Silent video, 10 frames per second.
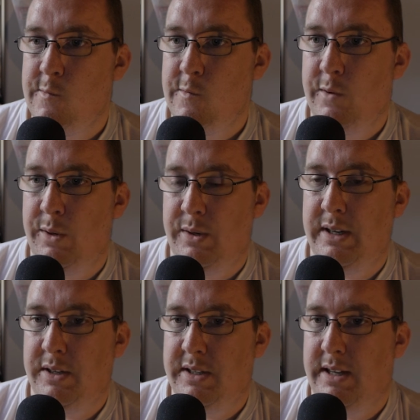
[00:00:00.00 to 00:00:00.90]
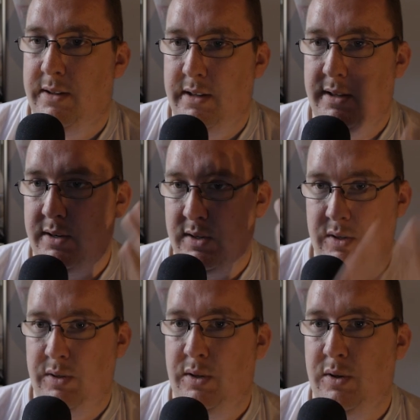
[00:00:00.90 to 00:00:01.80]
So they're trying to send the
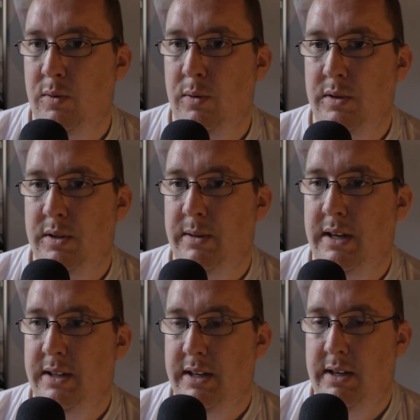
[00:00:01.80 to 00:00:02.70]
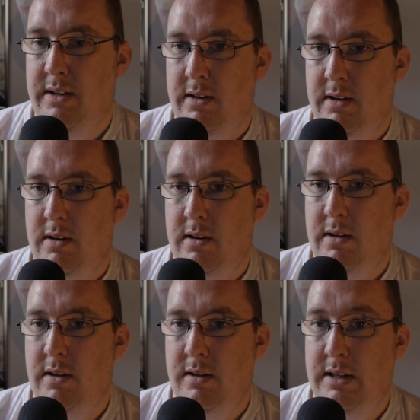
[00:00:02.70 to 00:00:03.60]
girls to the dark world or something. And then
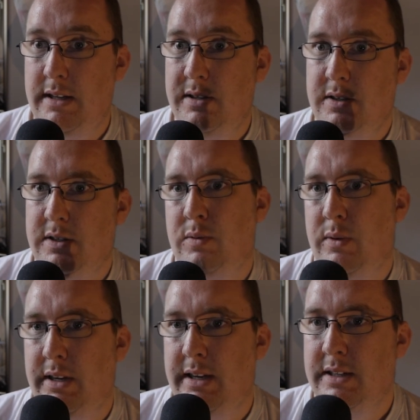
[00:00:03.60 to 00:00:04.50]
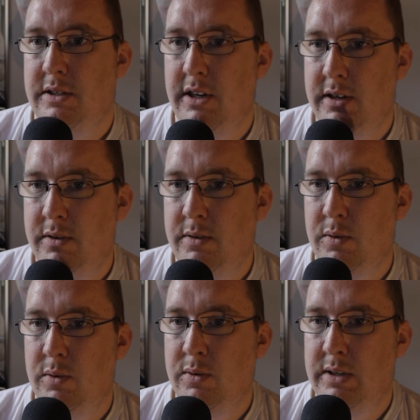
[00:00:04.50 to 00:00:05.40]
the easiest one, I guess, Jaku
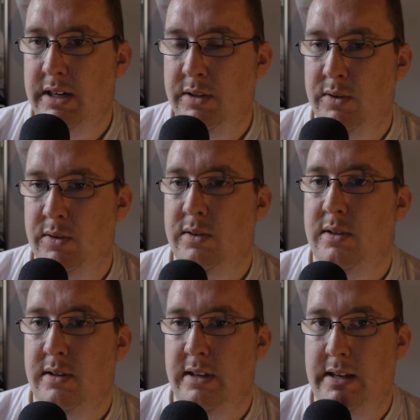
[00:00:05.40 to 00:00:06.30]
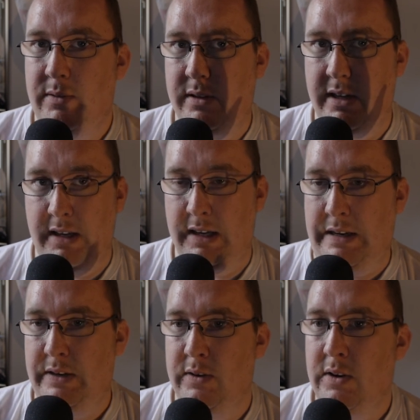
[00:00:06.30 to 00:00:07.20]
no Ganon, the evil King
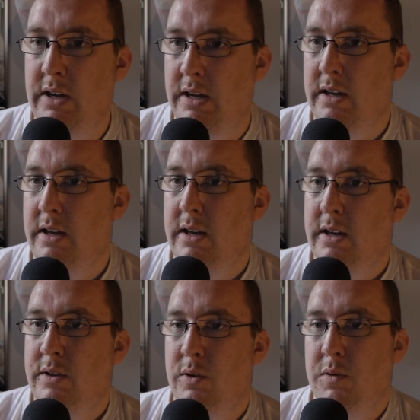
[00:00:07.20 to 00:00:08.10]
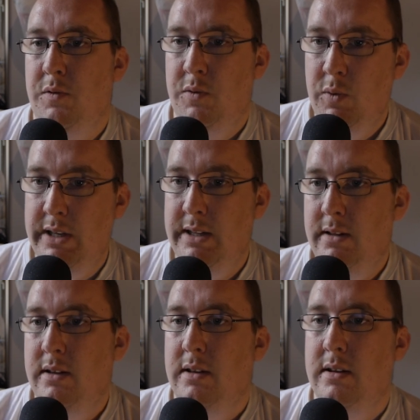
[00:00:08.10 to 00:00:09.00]
Ganon, no
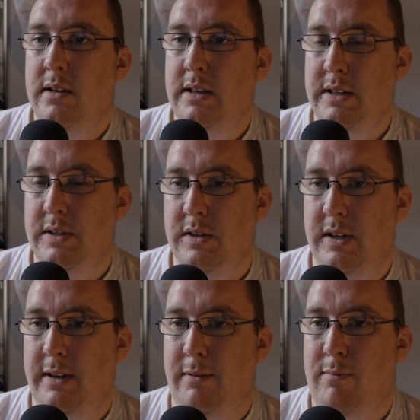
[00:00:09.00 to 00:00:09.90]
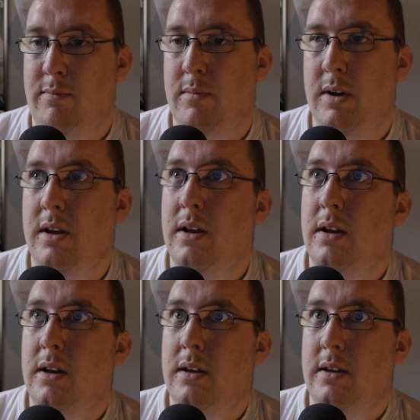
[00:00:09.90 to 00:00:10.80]
Fuin is
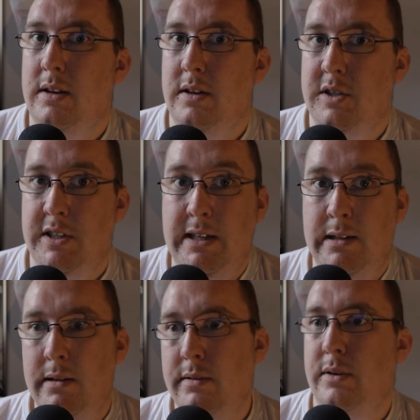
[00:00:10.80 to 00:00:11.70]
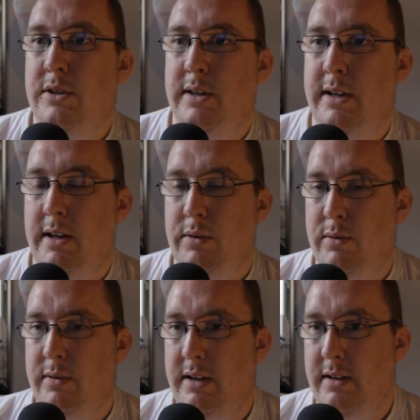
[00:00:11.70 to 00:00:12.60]
a seal, which
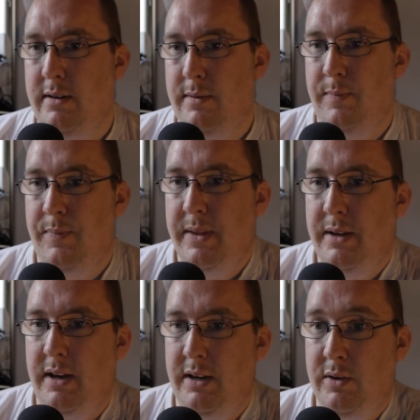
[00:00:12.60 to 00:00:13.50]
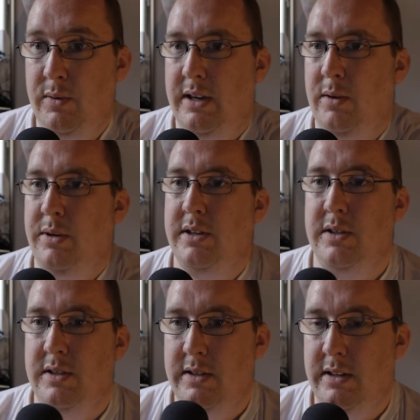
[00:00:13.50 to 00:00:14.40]
I know now
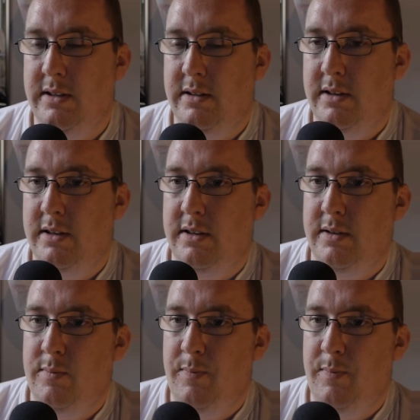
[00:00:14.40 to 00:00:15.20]
because the